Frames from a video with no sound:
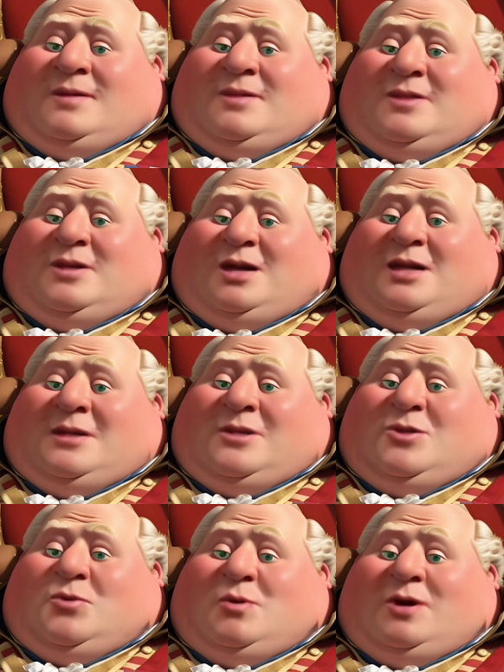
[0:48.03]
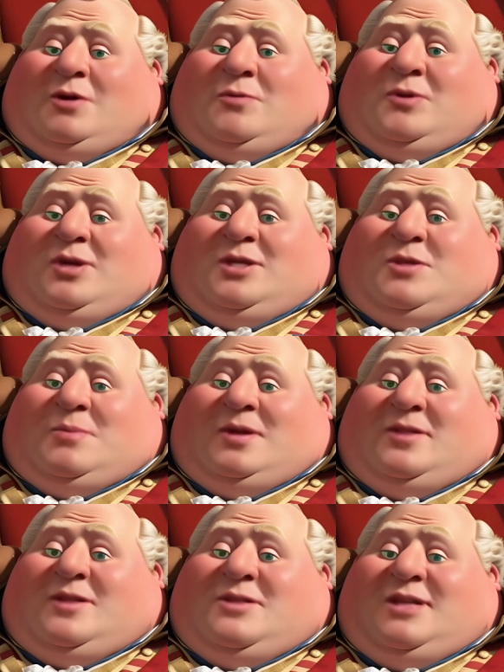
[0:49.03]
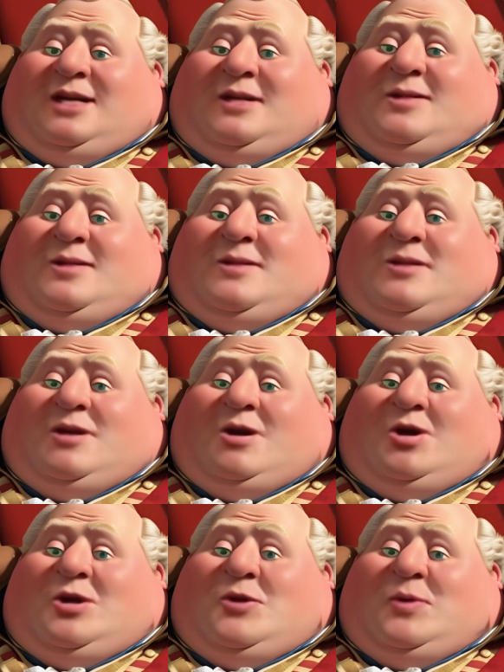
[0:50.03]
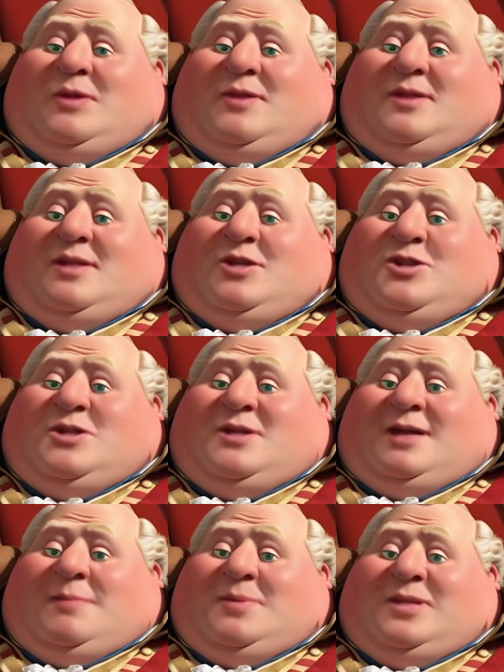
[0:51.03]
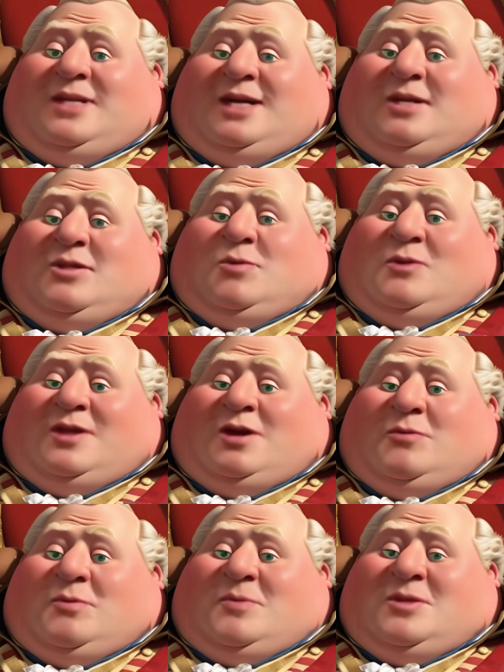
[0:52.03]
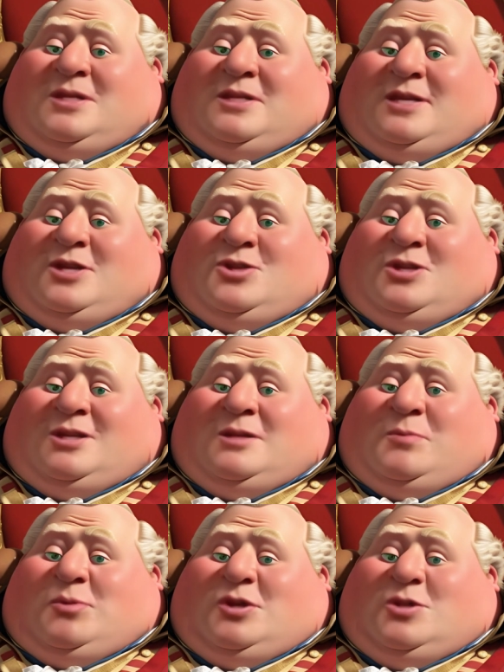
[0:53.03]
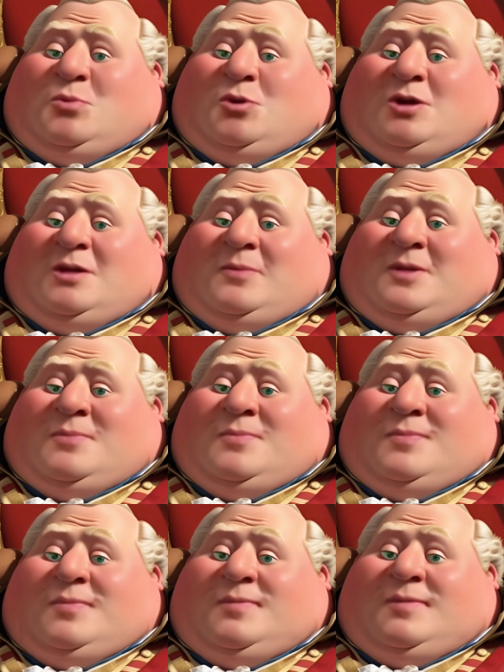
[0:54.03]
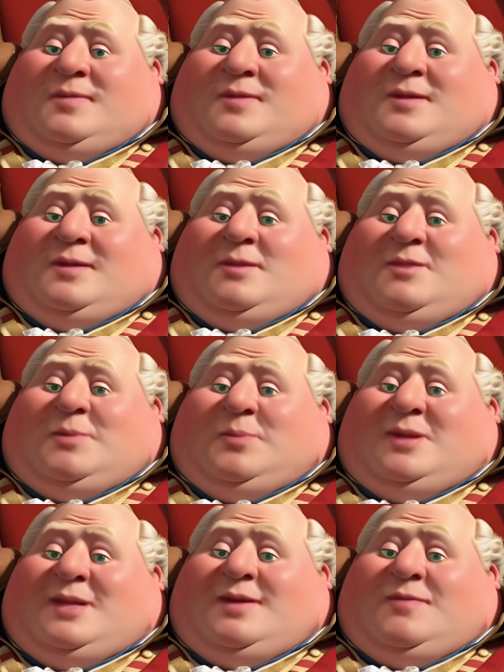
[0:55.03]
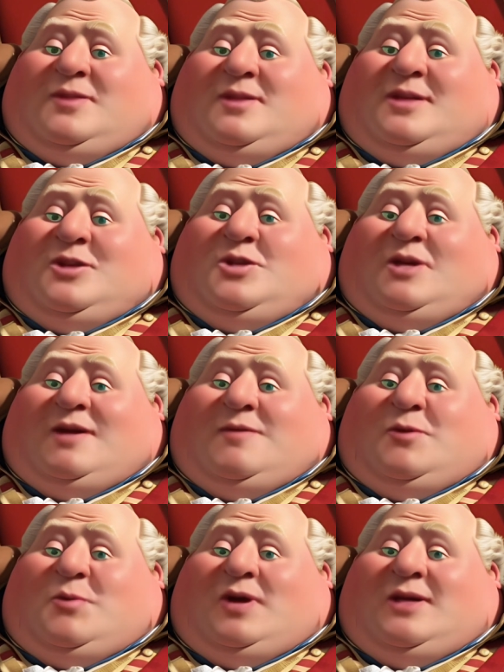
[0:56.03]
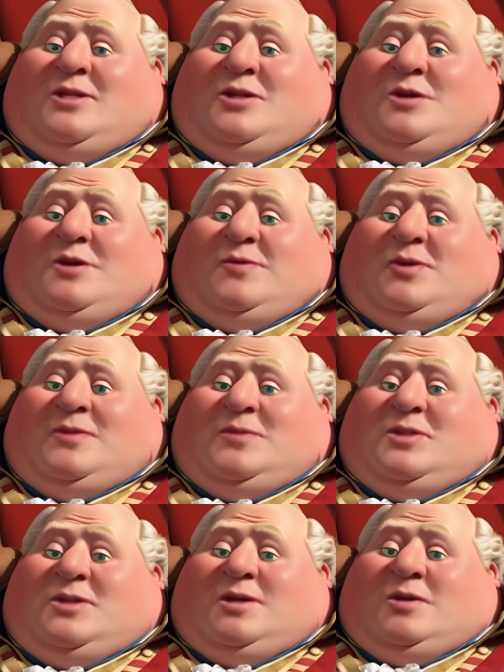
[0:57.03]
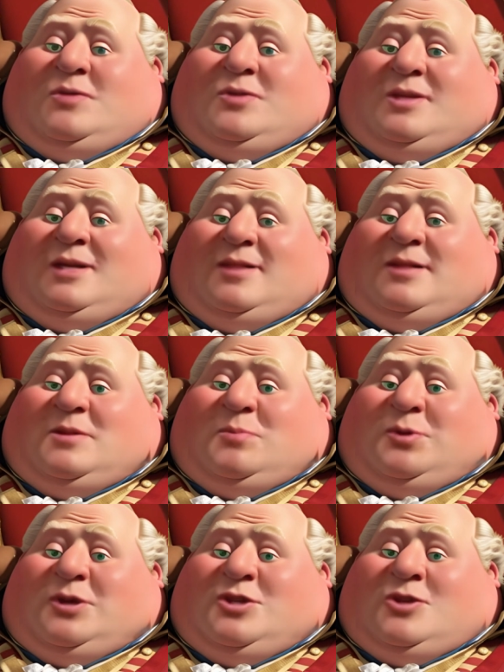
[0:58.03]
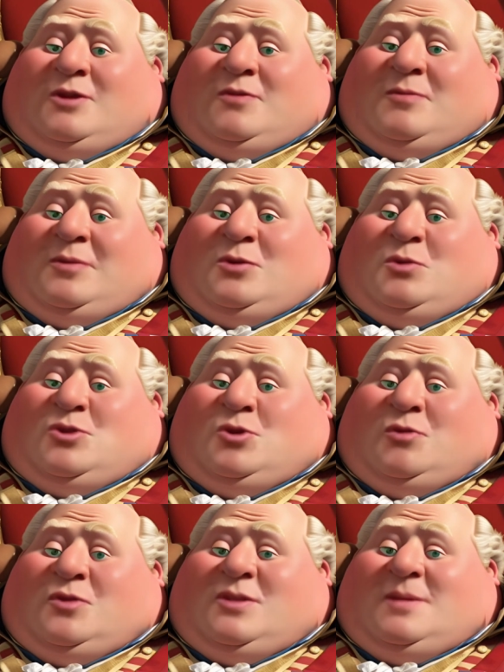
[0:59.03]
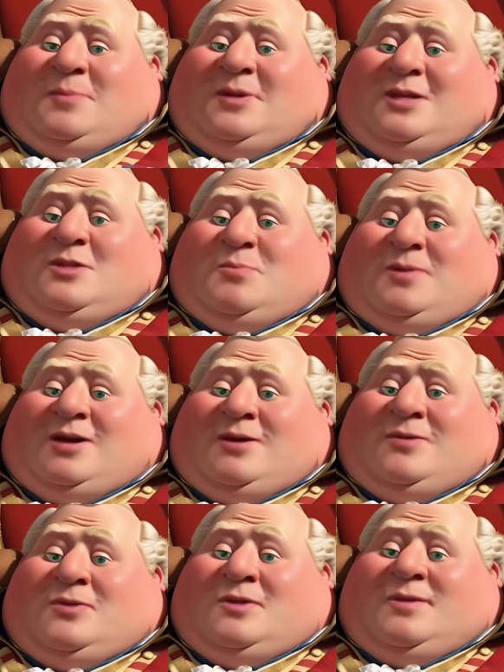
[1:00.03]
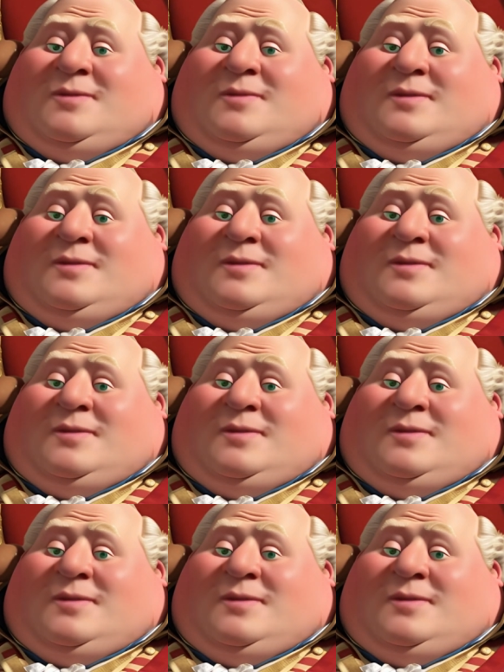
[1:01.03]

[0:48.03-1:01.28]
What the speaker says: The colonists were outraged by these taxes, arguing that they should not be taxed without representation in the British Parliament. They believed that they should have the right to govern themselves and that the British government was overstepping its bounds.